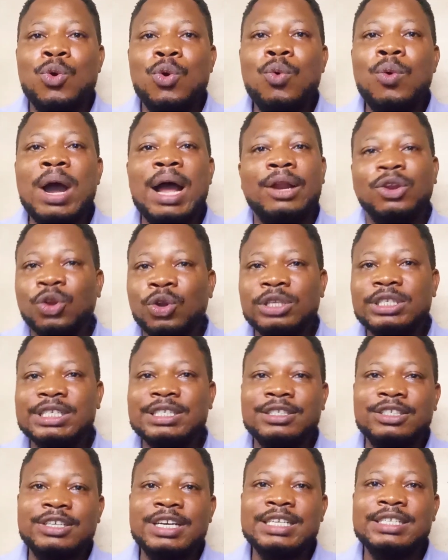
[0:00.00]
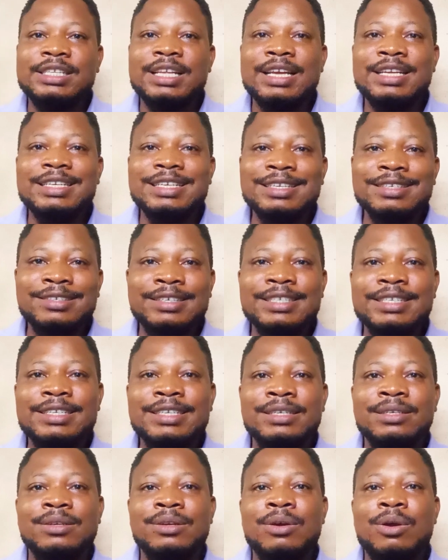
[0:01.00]
who are not interested in
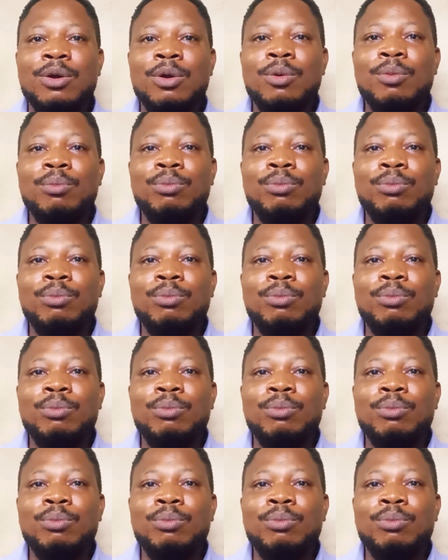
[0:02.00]
reading